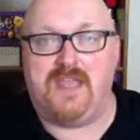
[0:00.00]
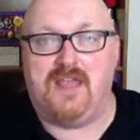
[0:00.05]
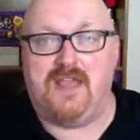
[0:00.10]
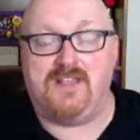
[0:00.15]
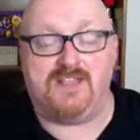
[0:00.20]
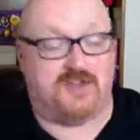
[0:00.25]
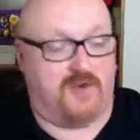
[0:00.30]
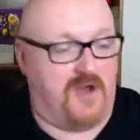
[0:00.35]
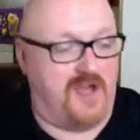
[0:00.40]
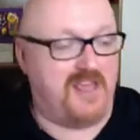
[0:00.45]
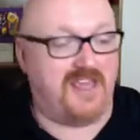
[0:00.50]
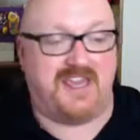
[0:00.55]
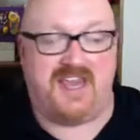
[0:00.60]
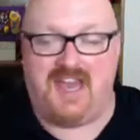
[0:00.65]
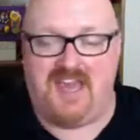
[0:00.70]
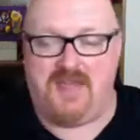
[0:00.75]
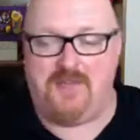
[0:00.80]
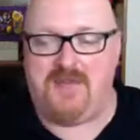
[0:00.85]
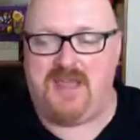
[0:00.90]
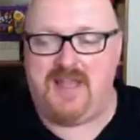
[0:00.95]
So I
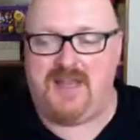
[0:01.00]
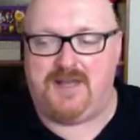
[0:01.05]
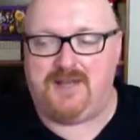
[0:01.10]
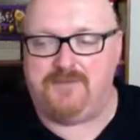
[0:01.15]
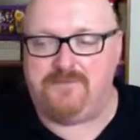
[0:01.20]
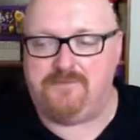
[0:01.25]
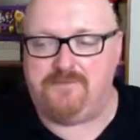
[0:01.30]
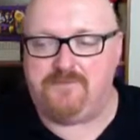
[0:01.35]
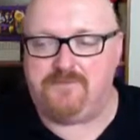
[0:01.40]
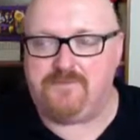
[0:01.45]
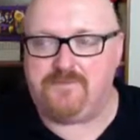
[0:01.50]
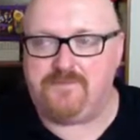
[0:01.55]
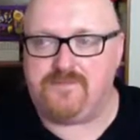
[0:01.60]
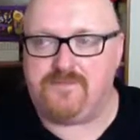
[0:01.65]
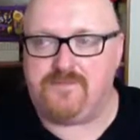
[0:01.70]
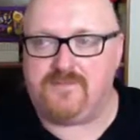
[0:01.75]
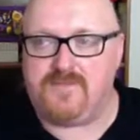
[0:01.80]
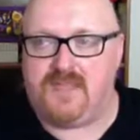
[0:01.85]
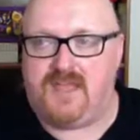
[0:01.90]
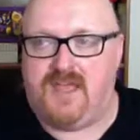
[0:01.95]
came in,
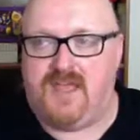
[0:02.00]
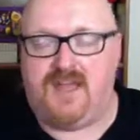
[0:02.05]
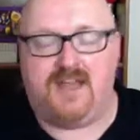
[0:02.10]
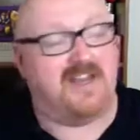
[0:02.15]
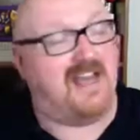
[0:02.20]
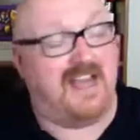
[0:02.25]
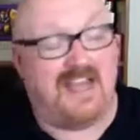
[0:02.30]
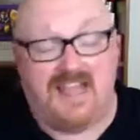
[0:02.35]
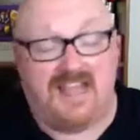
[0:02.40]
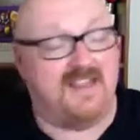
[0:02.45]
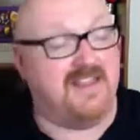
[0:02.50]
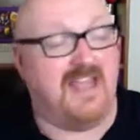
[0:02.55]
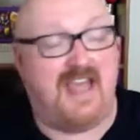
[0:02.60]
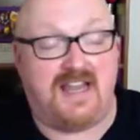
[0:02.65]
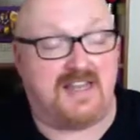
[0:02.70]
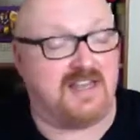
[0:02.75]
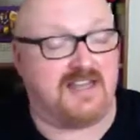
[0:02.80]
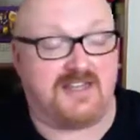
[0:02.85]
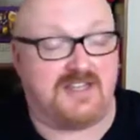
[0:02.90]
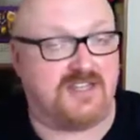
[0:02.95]
and in the
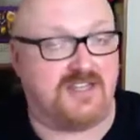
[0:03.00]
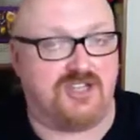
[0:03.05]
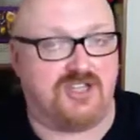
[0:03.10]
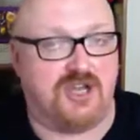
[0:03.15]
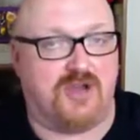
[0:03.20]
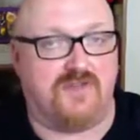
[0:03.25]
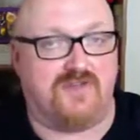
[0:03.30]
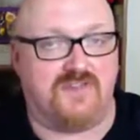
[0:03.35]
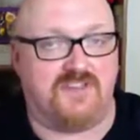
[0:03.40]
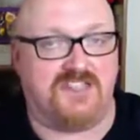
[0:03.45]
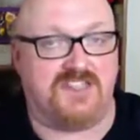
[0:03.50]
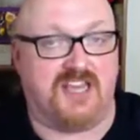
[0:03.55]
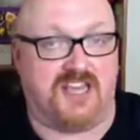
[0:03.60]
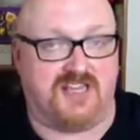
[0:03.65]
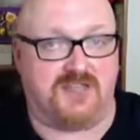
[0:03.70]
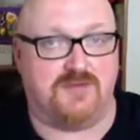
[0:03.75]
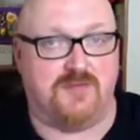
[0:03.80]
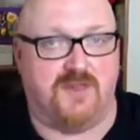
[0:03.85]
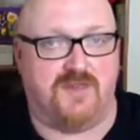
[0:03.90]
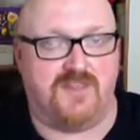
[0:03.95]
end I did the show for
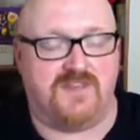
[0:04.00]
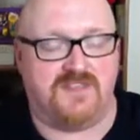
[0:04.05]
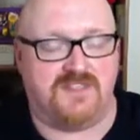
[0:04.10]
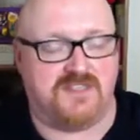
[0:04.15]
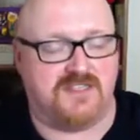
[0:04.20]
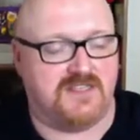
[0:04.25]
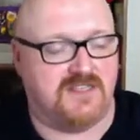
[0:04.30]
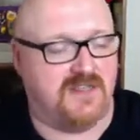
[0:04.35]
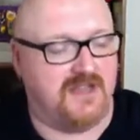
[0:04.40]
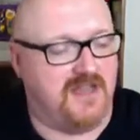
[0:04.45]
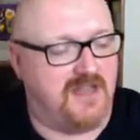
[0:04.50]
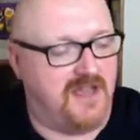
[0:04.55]
6 months.